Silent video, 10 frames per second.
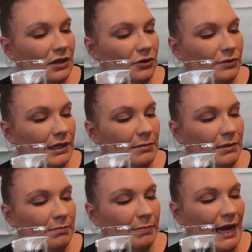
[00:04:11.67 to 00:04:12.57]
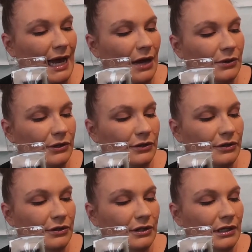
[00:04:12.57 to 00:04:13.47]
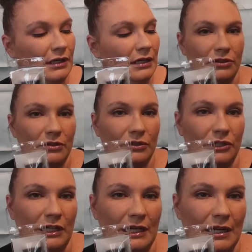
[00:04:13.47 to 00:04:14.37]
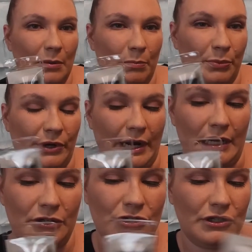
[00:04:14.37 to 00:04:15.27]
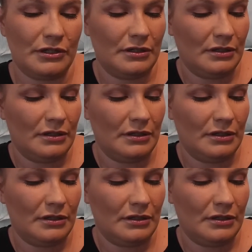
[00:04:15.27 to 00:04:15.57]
Cream and Powder Cheek Brush